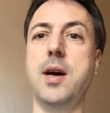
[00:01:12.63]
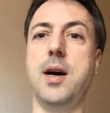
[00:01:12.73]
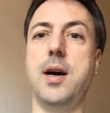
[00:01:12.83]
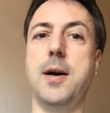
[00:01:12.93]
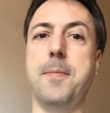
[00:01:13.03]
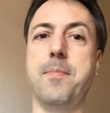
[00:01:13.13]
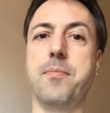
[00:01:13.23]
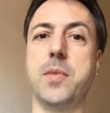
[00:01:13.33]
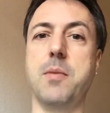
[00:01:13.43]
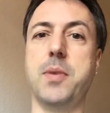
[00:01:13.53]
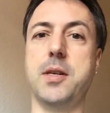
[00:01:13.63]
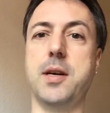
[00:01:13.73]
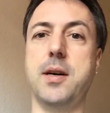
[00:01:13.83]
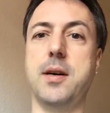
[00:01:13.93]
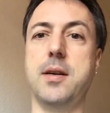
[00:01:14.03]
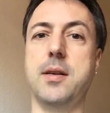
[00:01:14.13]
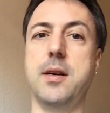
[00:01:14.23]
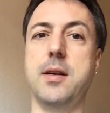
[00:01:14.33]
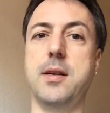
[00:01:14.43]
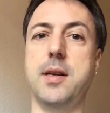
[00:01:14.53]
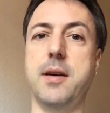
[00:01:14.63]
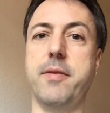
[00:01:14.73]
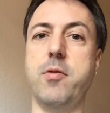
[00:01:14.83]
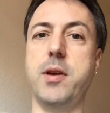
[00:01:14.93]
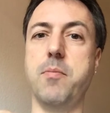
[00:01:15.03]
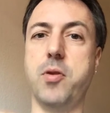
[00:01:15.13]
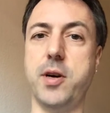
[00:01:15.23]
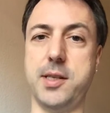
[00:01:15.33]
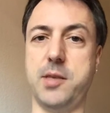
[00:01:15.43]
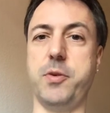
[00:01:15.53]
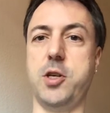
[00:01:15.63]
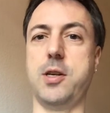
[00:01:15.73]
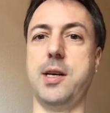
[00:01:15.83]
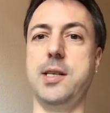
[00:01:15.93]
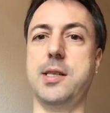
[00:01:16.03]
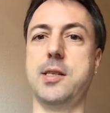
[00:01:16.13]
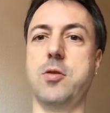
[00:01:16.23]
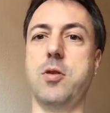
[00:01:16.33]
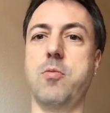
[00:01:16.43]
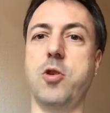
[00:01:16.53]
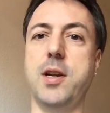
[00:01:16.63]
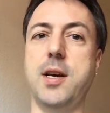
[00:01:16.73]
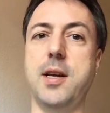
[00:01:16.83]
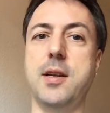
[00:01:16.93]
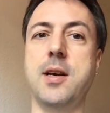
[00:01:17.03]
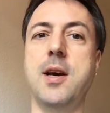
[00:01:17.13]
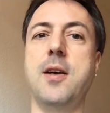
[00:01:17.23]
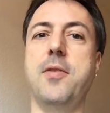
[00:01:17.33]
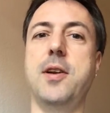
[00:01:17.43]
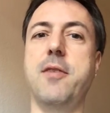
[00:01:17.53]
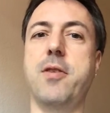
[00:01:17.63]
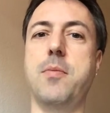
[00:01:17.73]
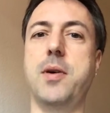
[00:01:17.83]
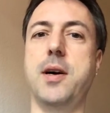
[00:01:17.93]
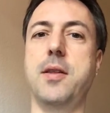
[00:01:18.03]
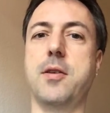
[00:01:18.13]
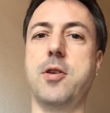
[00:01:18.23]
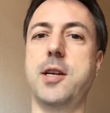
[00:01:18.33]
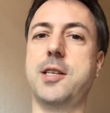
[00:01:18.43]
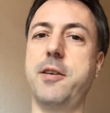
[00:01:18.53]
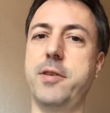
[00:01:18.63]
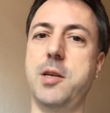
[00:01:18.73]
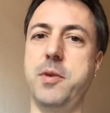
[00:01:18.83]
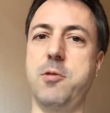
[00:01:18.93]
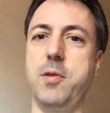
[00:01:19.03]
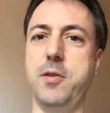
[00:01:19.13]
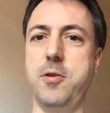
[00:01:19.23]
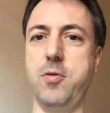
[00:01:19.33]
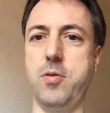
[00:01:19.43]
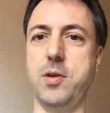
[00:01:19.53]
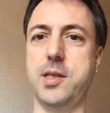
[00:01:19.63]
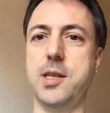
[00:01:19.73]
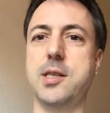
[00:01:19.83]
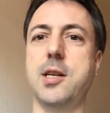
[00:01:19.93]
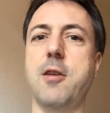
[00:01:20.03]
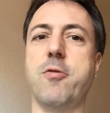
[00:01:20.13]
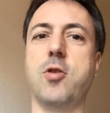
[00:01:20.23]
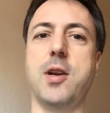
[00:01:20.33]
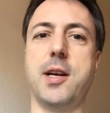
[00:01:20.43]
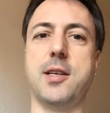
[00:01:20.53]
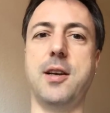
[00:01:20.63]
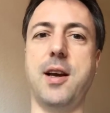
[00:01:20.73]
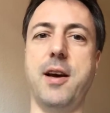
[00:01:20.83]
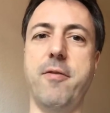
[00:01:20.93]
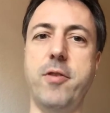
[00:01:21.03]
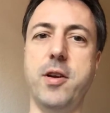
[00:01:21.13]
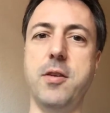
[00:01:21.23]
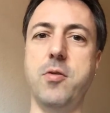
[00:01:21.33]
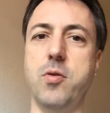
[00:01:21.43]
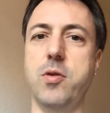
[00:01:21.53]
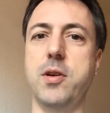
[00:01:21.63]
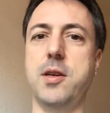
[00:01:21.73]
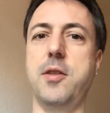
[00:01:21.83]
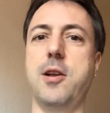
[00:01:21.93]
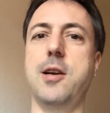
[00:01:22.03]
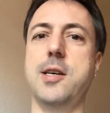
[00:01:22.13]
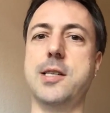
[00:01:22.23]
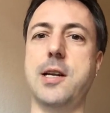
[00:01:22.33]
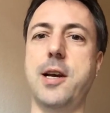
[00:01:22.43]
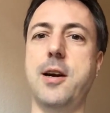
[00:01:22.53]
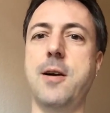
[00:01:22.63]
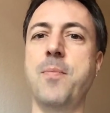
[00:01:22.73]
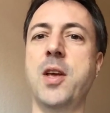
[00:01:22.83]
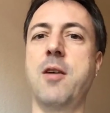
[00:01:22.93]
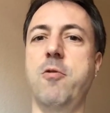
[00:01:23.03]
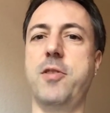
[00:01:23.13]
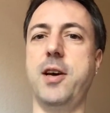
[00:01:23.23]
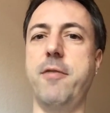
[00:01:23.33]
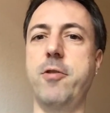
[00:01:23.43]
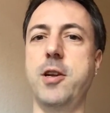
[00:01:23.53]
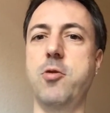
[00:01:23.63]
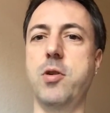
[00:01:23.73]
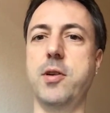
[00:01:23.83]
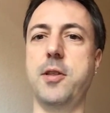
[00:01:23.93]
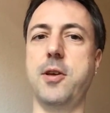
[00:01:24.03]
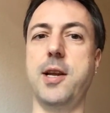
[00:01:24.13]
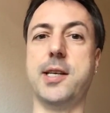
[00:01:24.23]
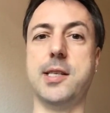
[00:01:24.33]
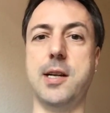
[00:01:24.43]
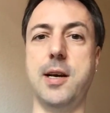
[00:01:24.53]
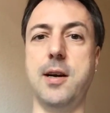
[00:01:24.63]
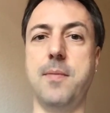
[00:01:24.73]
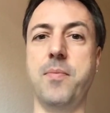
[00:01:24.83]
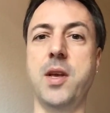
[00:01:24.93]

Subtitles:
But they are very important special cases. So on one hand, they differ by the connectivity between the neurons. Instead of connecting every neuron in the last layer with every neuron in the next layer,